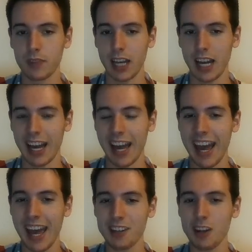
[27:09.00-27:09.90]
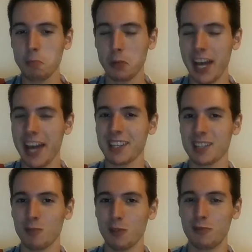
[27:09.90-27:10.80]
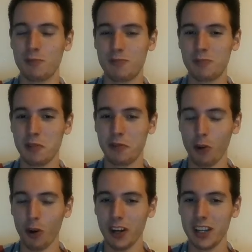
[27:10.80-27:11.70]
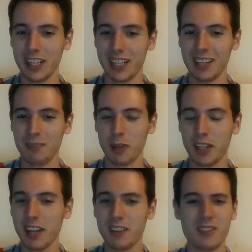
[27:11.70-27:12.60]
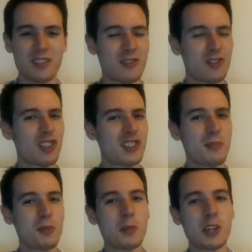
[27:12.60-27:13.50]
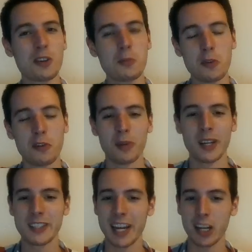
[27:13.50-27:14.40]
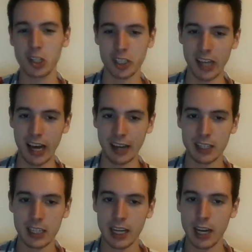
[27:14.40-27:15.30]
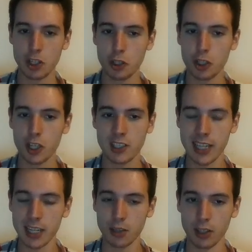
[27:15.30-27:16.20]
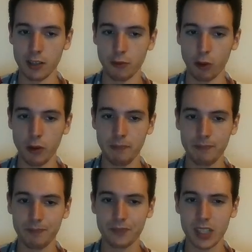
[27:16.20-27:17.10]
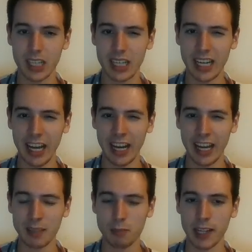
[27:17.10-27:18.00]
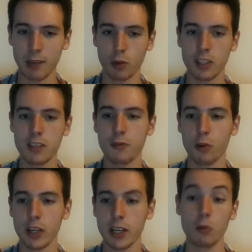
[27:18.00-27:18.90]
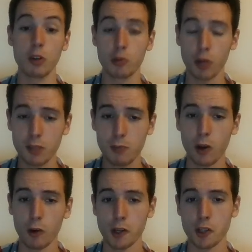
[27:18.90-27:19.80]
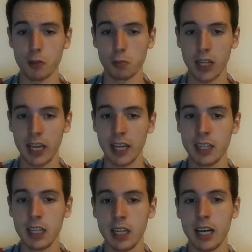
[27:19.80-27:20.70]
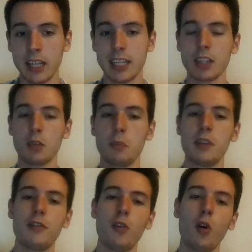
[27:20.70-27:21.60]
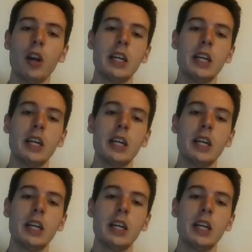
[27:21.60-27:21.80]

had not planned this move before, but then just seemed to be a good move, but it's actually not. I should just take on e4 and play rook d4 here, which was my original plan, and take on b4,